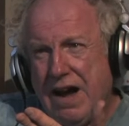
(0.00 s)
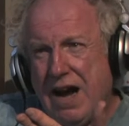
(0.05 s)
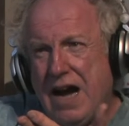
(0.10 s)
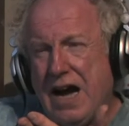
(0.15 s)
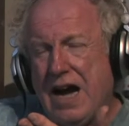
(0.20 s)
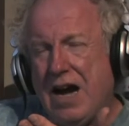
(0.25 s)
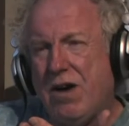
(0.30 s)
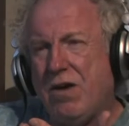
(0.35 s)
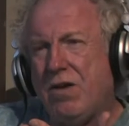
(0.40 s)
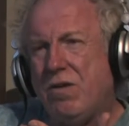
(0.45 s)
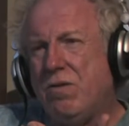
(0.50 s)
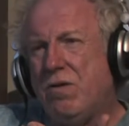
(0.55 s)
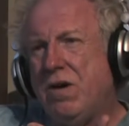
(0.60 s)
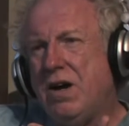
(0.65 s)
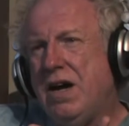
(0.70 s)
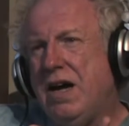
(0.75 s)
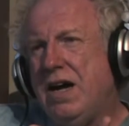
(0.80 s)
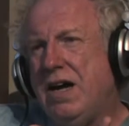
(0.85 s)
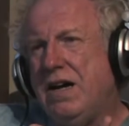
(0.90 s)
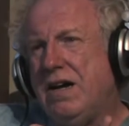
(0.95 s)
how
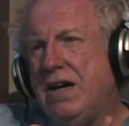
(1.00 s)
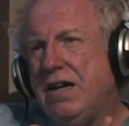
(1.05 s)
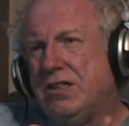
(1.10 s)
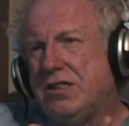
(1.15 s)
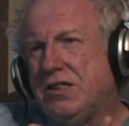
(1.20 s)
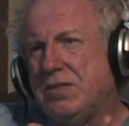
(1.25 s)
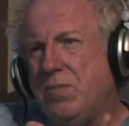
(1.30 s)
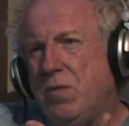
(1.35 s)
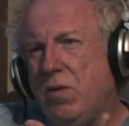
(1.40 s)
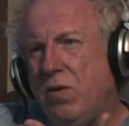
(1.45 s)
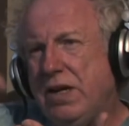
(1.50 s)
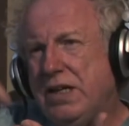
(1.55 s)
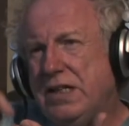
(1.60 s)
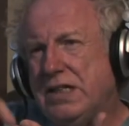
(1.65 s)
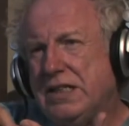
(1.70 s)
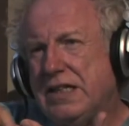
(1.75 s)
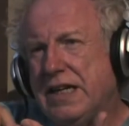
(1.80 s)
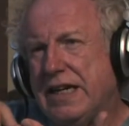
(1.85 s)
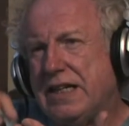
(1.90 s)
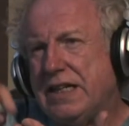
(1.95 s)
a small
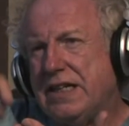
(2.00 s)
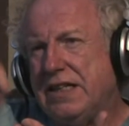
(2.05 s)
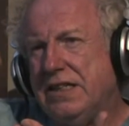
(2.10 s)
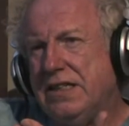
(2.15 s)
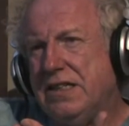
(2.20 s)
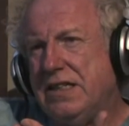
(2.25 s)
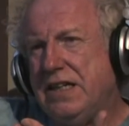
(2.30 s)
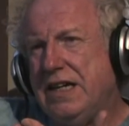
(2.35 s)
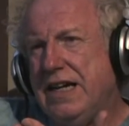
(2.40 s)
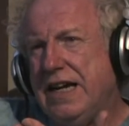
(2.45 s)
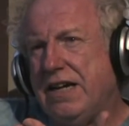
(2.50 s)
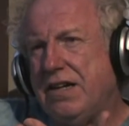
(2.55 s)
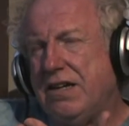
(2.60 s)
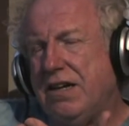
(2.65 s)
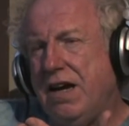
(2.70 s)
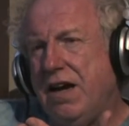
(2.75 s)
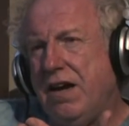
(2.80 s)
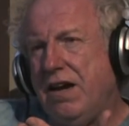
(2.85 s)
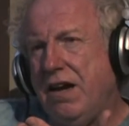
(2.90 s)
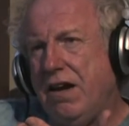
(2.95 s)
insect can get
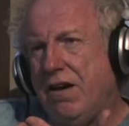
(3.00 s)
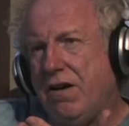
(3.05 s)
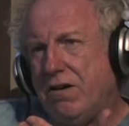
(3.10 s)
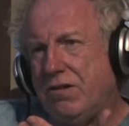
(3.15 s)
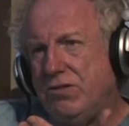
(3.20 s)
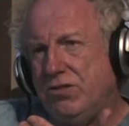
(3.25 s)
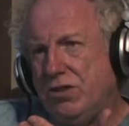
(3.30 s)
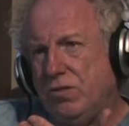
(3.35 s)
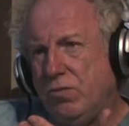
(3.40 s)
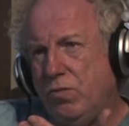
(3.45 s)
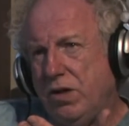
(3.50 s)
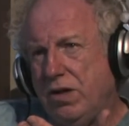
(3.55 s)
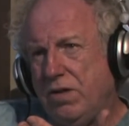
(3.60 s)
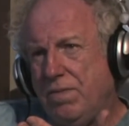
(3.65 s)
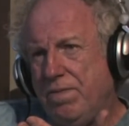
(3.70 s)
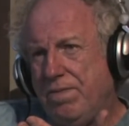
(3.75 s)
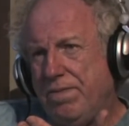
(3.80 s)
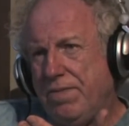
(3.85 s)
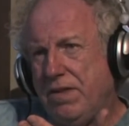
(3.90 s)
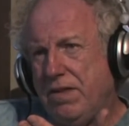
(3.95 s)
a larger
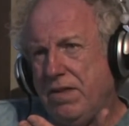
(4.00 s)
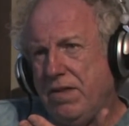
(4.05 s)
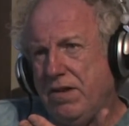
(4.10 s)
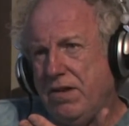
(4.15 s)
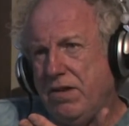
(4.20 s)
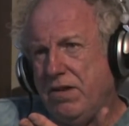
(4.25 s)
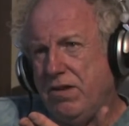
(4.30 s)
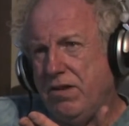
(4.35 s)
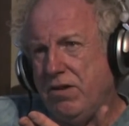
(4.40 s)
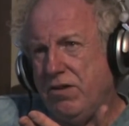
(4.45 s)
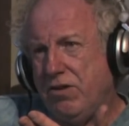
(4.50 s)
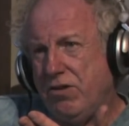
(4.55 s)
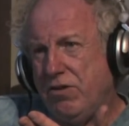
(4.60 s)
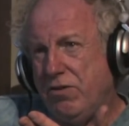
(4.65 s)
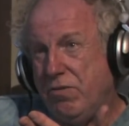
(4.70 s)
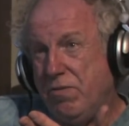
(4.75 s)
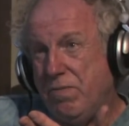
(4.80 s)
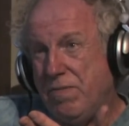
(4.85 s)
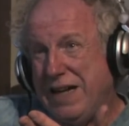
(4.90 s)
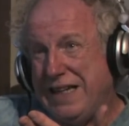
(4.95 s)
one
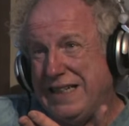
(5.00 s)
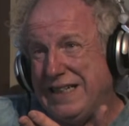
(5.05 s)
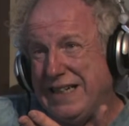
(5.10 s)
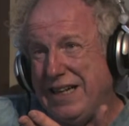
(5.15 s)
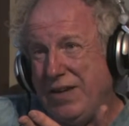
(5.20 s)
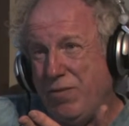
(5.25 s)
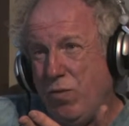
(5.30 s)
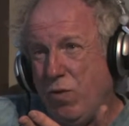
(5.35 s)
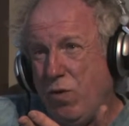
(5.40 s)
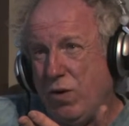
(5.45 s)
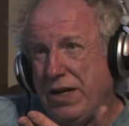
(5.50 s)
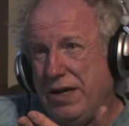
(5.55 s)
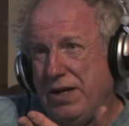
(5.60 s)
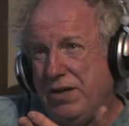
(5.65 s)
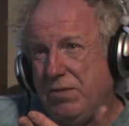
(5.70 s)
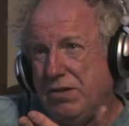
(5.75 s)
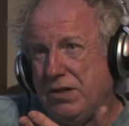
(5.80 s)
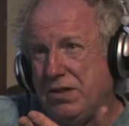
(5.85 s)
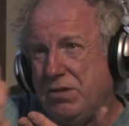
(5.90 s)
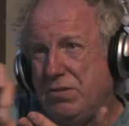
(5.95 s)
to basically walk
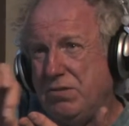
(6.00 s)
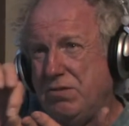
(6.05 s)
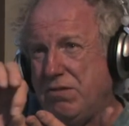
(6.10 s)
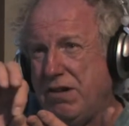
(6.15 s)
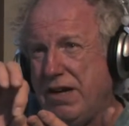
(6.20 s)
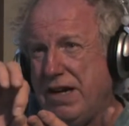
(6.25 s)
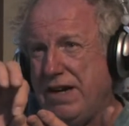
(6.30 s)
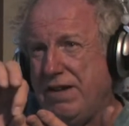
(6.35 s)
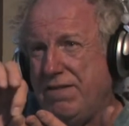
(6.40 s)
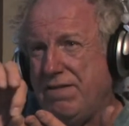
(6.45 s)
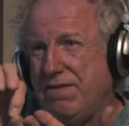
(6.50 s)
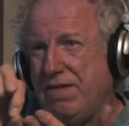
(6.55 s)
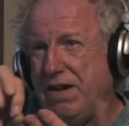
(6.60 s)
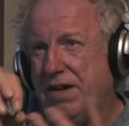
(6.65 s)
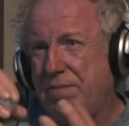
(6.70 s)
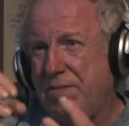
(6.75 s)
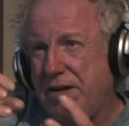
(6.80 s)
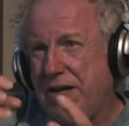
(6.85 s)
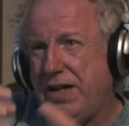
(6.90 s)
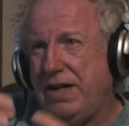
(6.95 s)
into its own grave
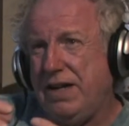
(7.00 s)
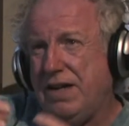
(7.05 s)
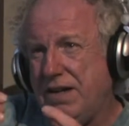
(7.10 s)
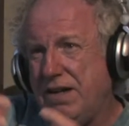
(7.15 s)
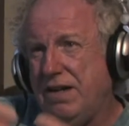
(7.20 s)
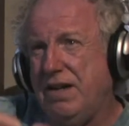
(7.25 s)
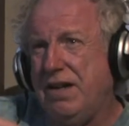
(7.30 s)
and be